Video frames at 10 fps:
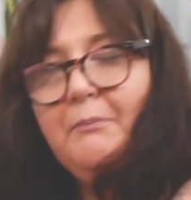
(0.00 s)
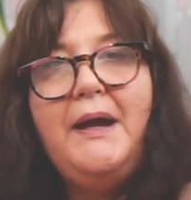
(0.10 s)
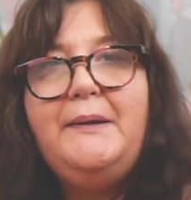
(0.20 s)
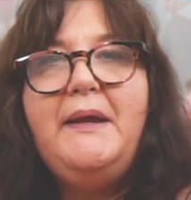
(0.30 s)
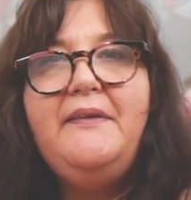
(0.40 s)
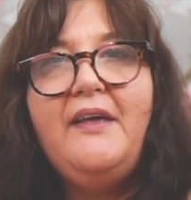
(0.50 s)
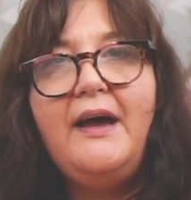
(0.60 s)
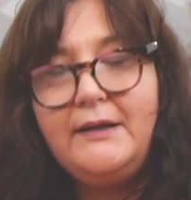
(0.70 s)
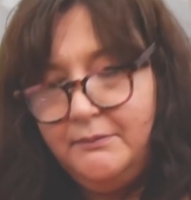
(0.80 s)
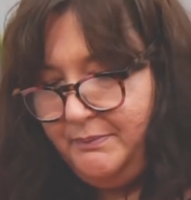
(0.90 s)
Maybe
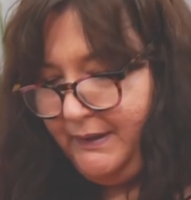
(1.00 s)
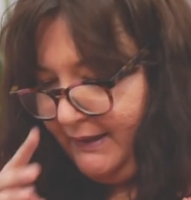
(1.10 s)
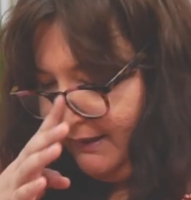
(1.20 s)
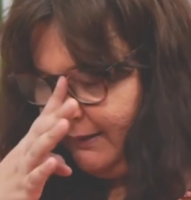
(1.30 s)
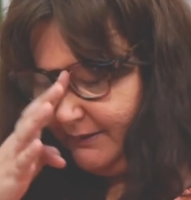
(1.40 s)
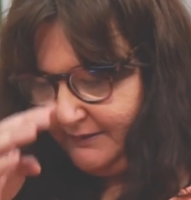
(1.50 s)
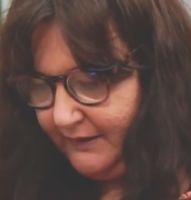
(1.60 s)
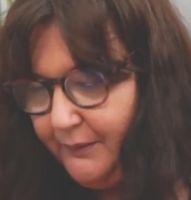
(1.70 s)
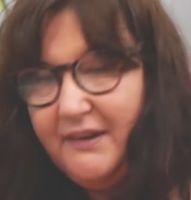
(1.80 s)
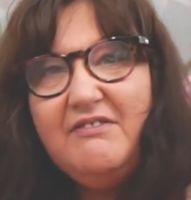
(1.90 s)
that can be a
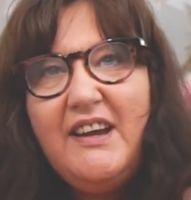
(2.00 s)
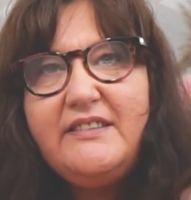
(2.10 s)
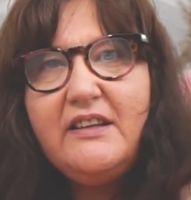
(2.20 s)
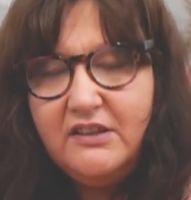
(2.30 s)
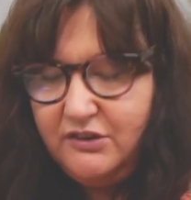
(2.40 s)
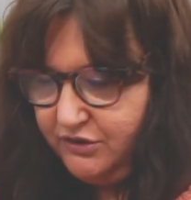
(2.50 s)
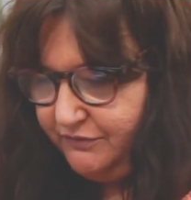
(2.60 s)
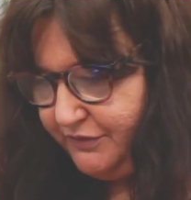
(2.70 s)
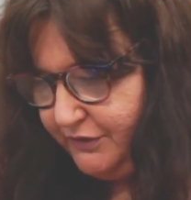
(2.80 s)
sewing resolution